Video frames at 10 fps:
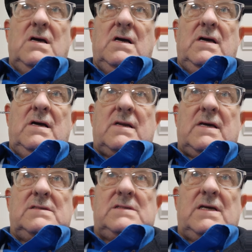And
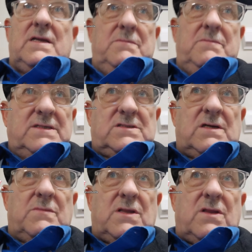I said he made
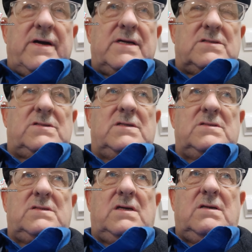some
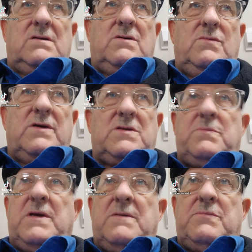alliances with
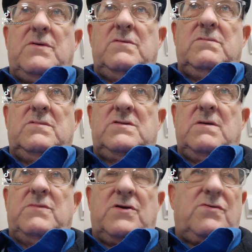people,
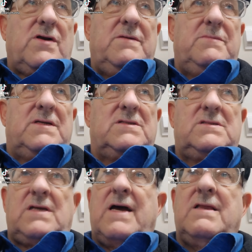some agreements
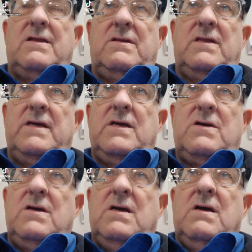silently.
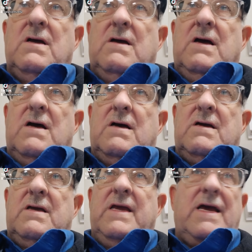
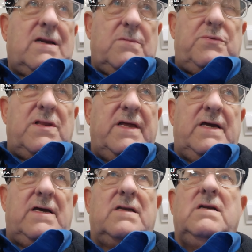He had a
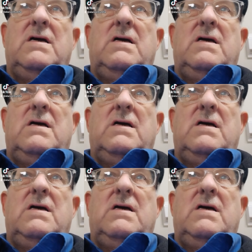plan.